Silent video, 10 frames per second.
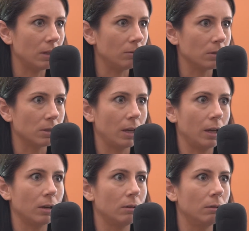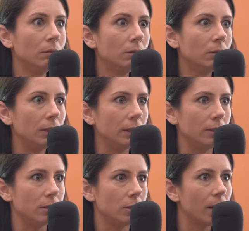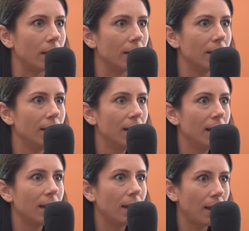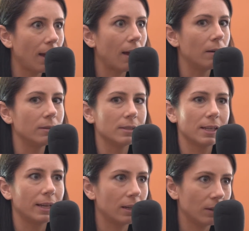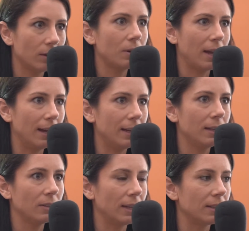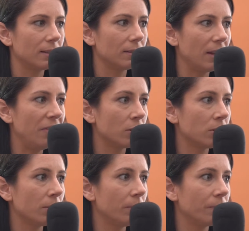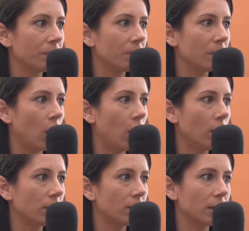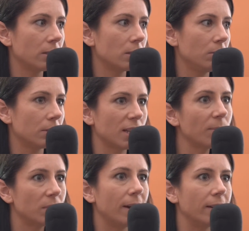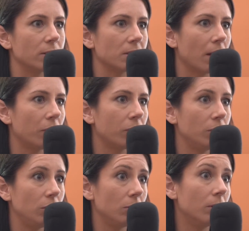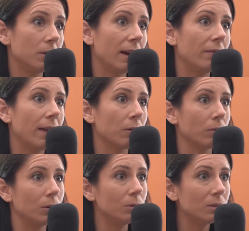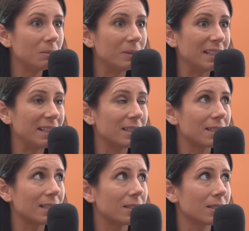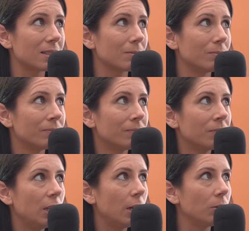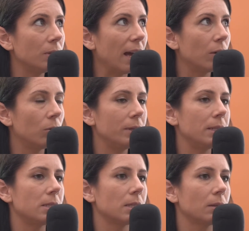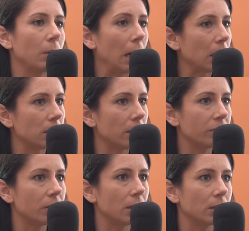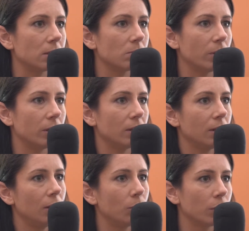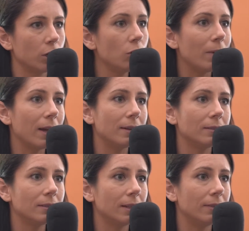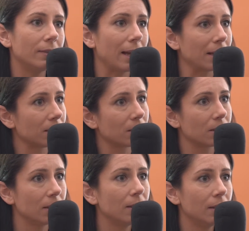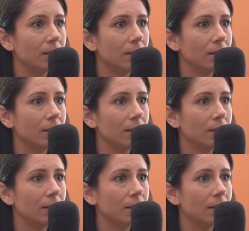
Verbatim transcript: Dude, it like, was like, holy hit like shit. A fucking Mack truck. Yeah, yeah. I was like, okay. Like, and there's some hard things to accept about yourself sure, when you yeah. go down that road, but, and it's, it's, you know, not always like positive things, but, but we're at human the end, and that's, yeah.